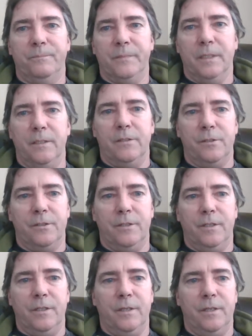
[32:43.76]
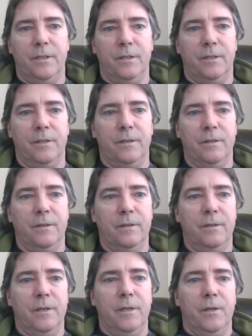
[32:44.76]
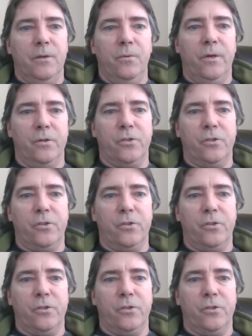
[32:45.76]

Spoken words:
Let's see here. We are